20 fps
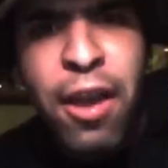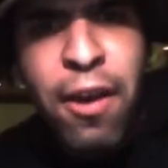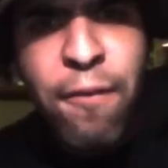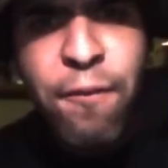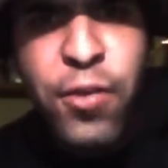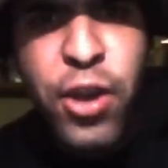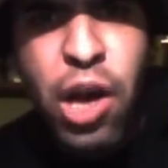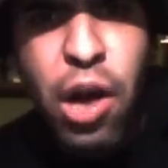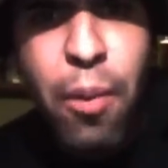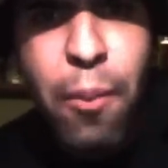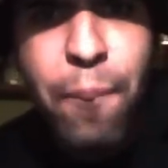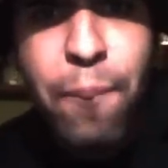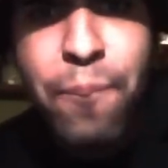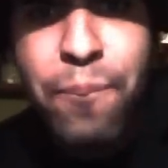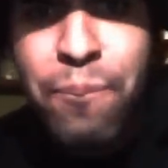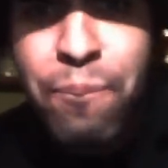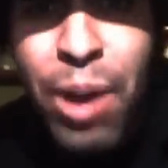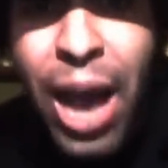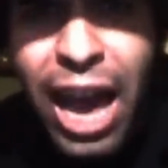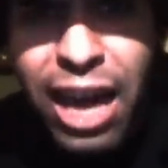feel
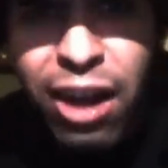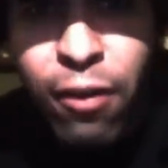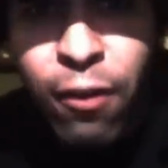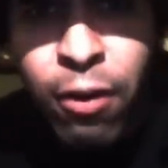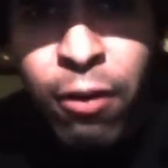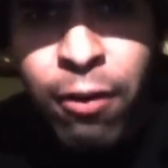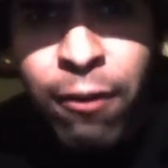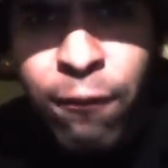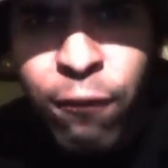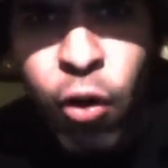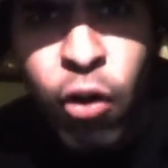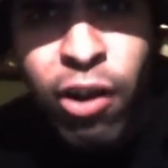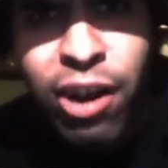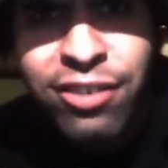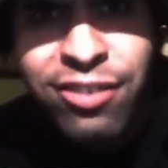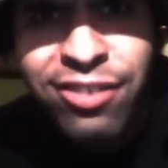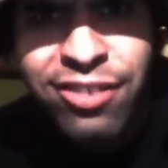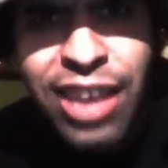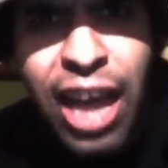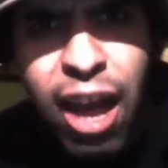better for
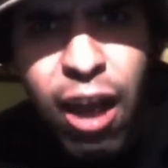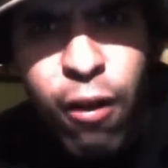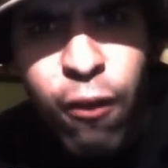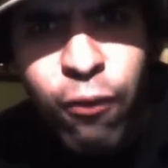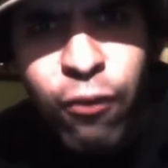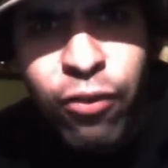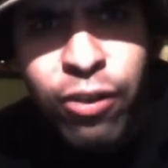herself,